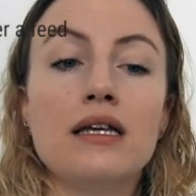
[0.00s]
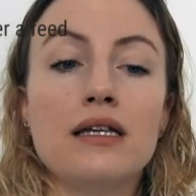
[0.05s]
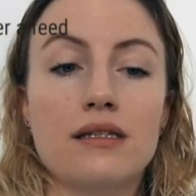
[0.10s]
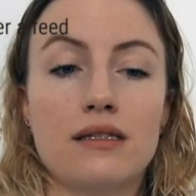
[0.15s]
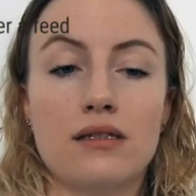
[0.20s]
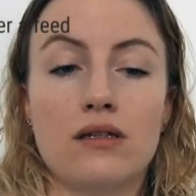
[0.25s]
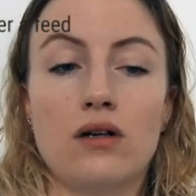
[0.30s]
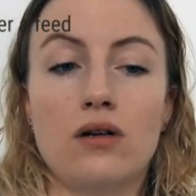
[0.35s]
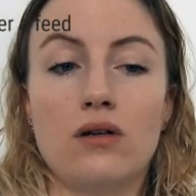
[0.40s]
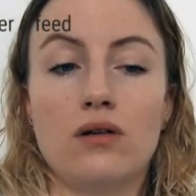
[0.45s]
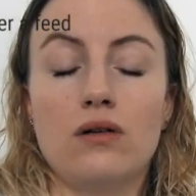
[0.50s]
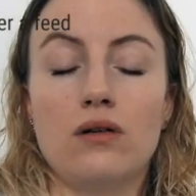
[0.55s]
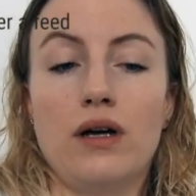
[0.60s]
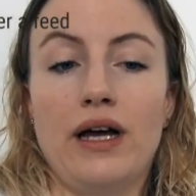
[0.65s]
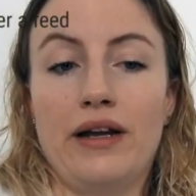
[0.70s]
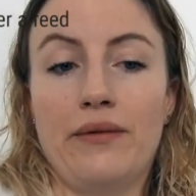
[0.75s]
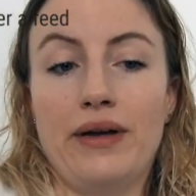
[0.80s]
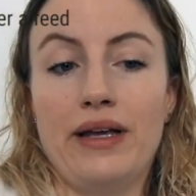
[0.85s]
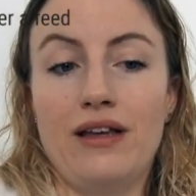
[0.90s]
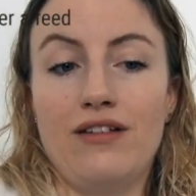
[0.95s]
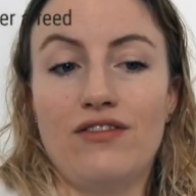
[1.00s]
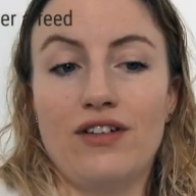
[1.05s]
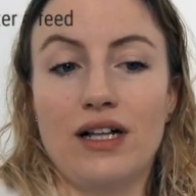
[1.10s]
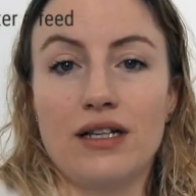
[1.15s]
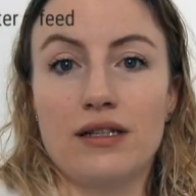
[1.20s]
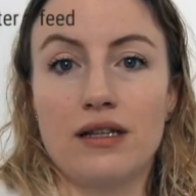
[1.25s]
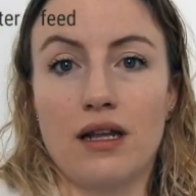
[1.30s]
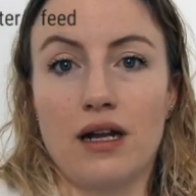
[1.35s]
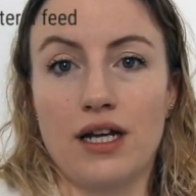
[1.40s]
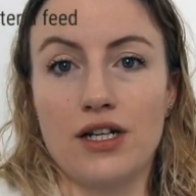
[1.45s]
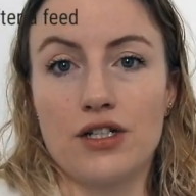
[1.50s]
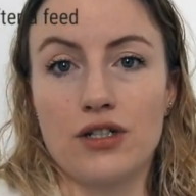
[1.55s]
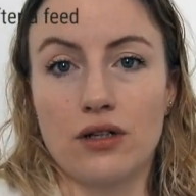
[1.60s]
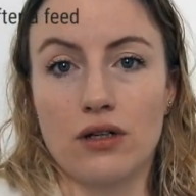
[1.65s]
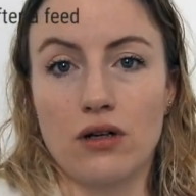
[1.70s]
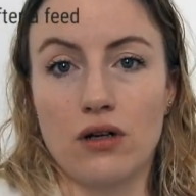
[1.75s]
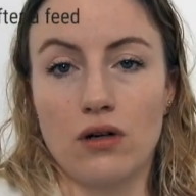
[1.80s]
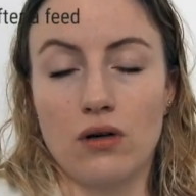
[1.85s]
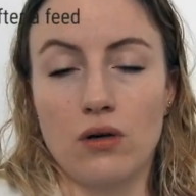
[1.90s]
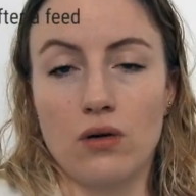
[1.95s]
So anyway, he felt that I
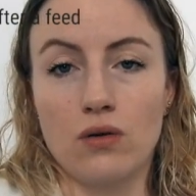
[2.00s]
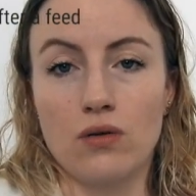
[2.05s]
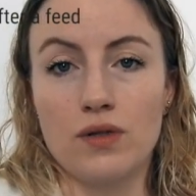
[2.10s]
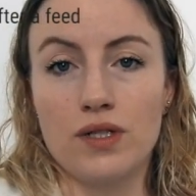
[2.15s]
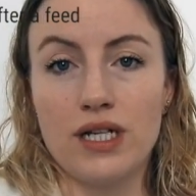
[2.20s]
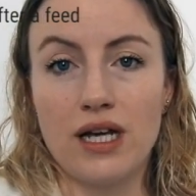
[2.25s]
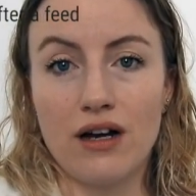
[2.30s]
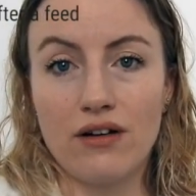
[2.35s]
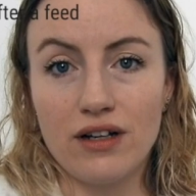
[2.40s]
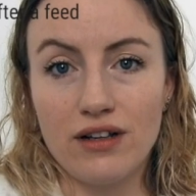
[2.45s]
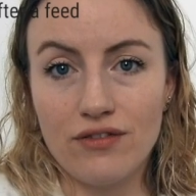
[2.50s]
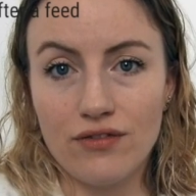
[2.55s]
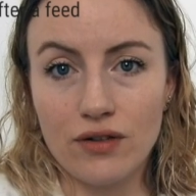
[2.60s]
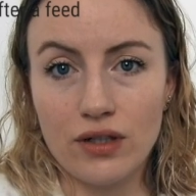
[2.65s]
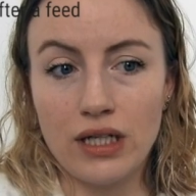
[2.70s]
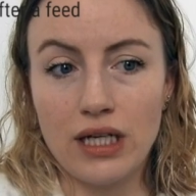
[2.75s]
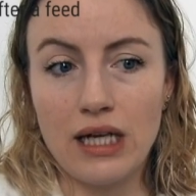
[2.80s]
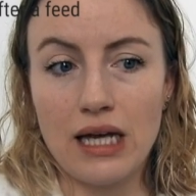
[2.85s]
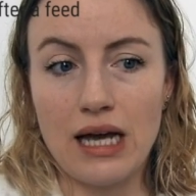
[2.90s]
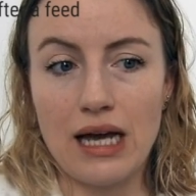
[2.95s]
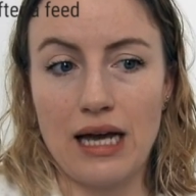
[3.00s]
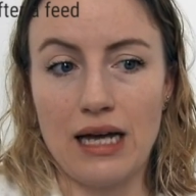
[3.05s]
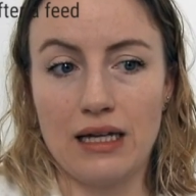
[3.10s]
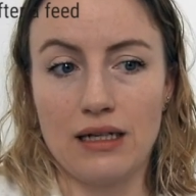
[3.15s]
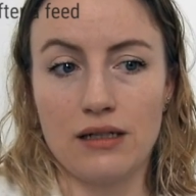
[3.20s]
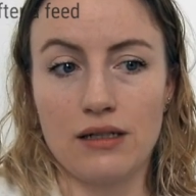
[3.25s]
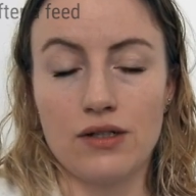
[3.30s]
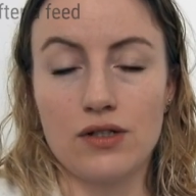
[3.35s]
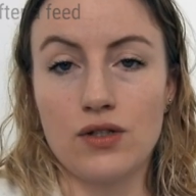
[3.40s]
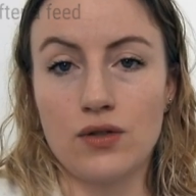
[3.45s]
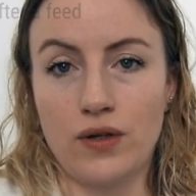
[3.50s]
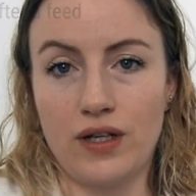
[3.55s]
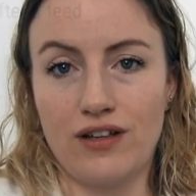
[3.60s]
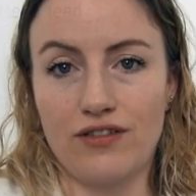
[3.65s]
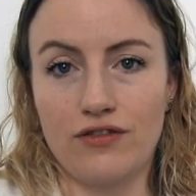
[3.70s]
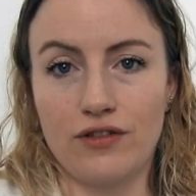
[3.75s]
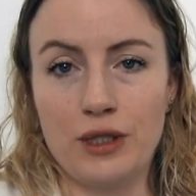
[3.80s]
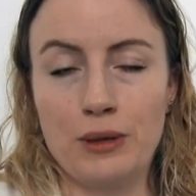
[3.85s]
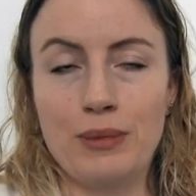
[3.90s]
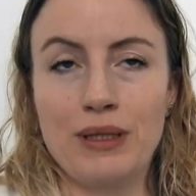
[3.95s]
should go dairy-free and soya-free,